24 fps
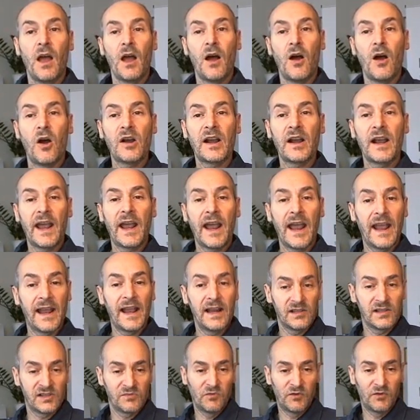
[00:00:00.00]
Okay,
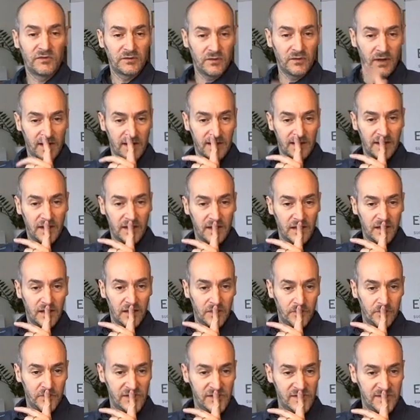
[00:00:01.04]
let's move to another
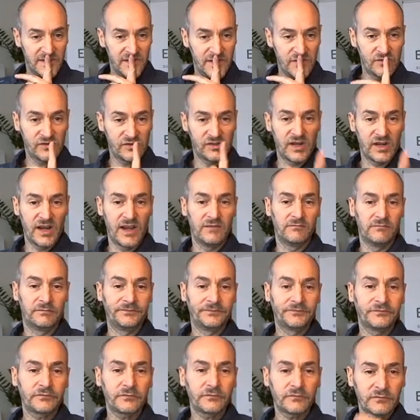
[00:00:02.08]
piece of news.
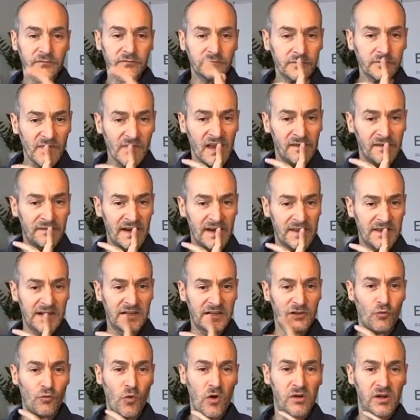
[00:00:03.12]

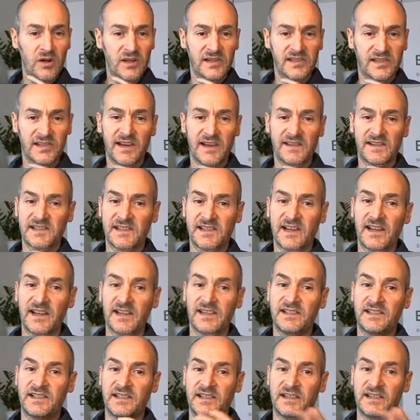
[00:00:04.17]
Frederick Wallace
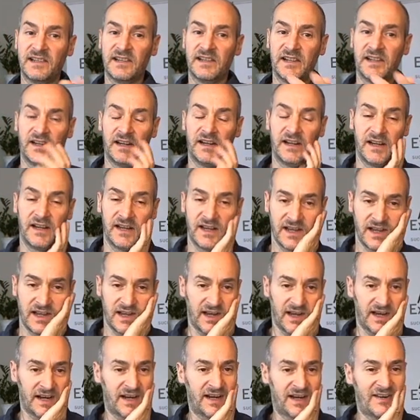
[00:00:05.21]
has
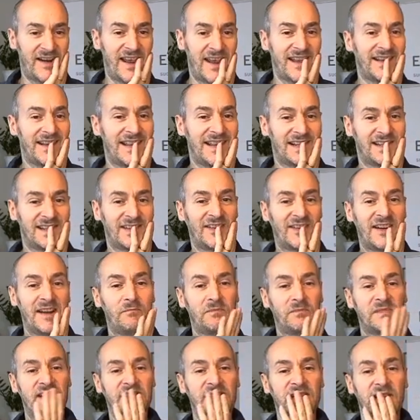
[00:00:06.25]
created a
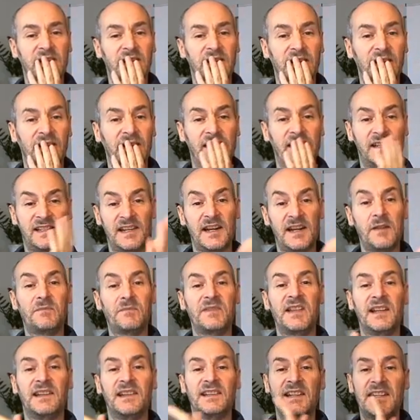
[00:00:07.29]
script
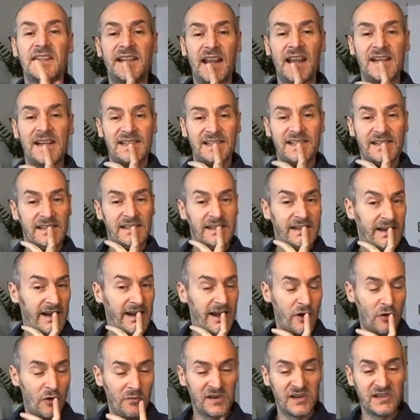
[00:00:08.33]
that detects
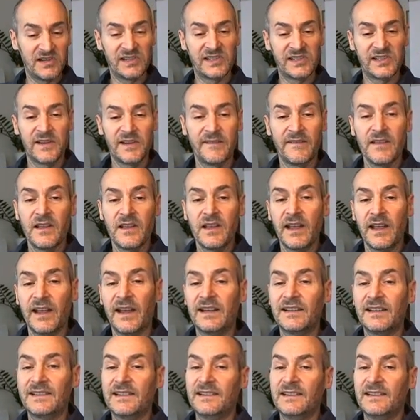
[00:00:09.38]
anomalies at